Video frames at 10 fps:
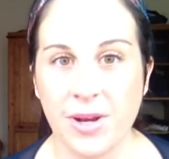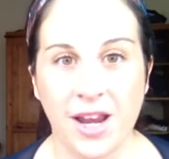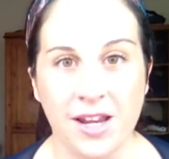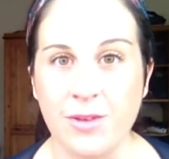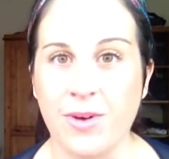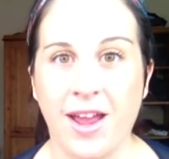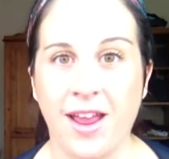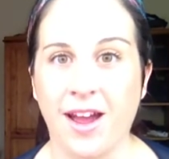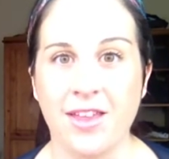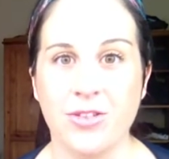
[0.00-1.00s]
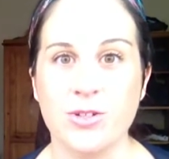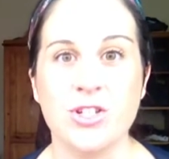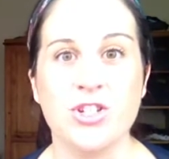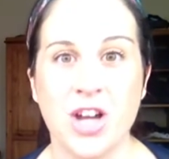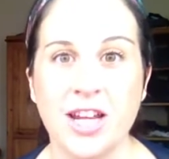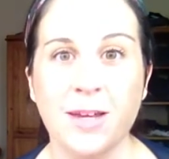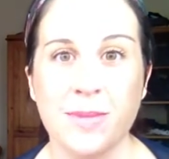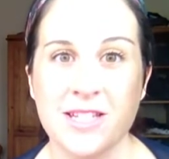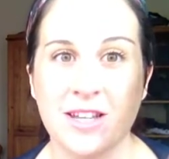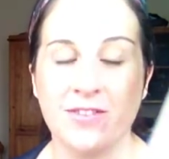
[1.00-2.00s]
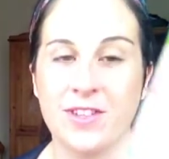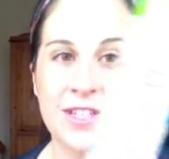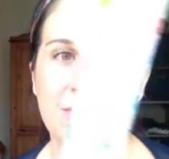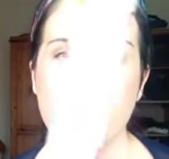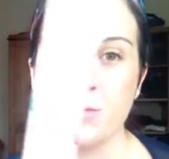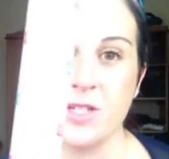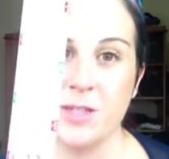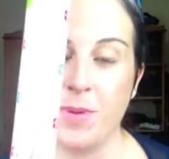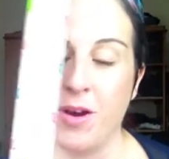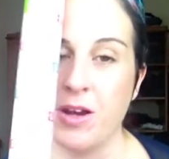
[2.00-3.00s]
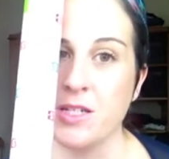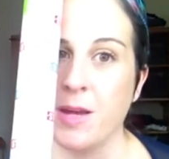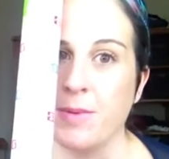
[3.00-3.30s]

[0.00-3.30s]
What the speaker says: But anyway, I thought to try and get myself in the Christmas spirit,